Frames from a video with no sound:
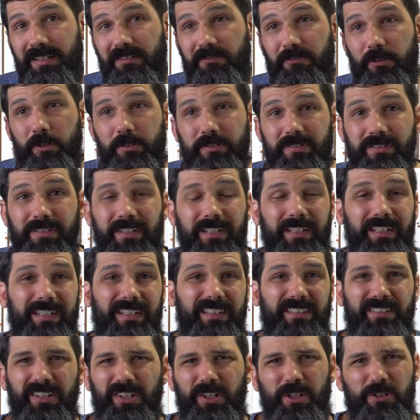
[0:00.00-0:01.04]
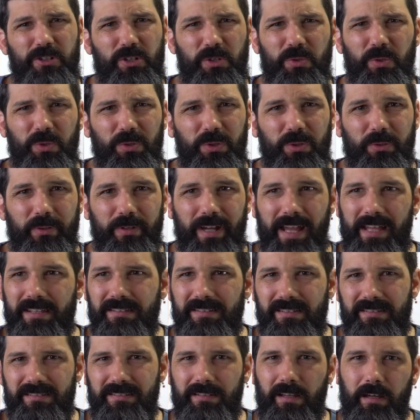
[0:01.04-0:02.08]
First, the controller
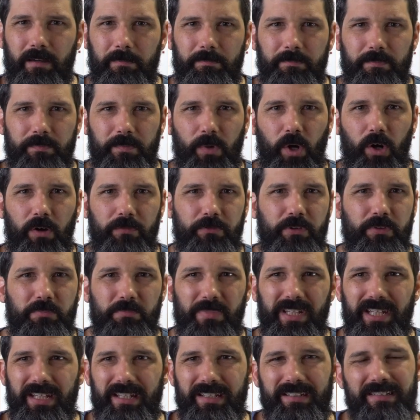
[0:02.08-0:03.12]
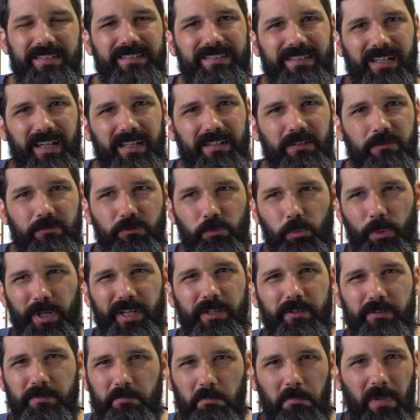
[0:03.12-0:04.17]
ends up often being this kind of
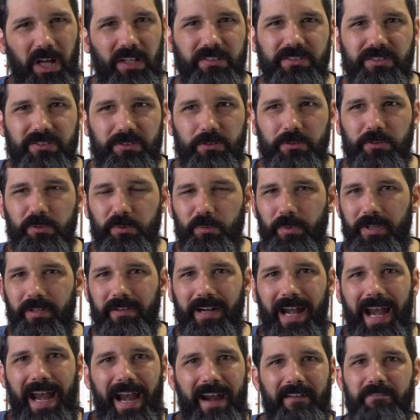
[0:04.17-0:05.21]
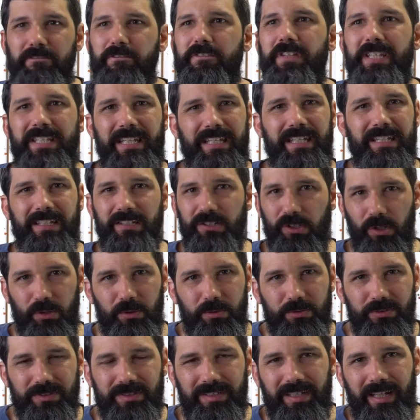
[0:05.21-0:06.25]
weird monster where everything
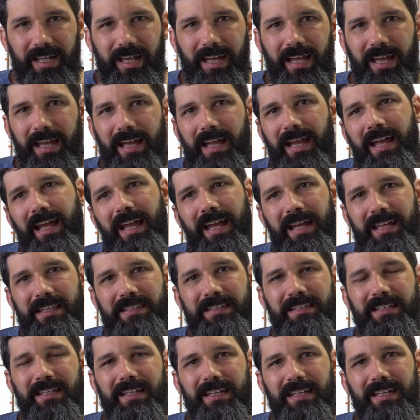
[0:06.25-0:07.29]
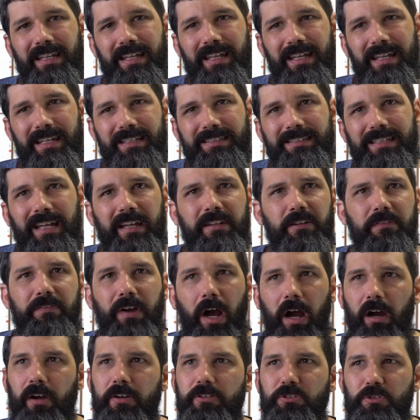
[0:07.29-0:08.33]
goes, and it's kind of
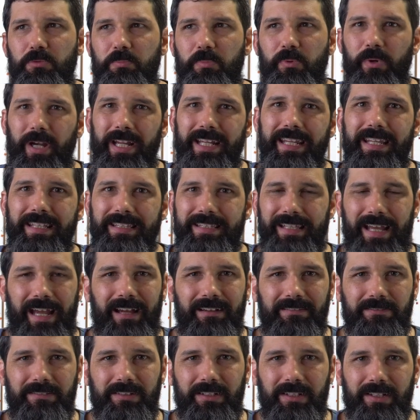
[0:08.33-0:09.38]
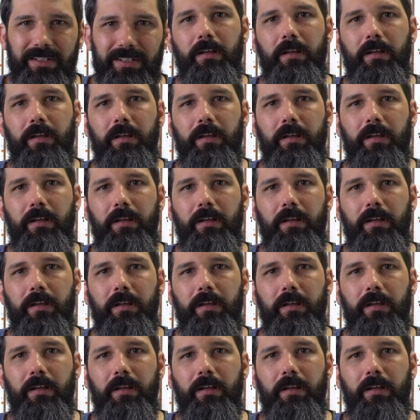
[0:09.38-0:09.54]
hard to break it down.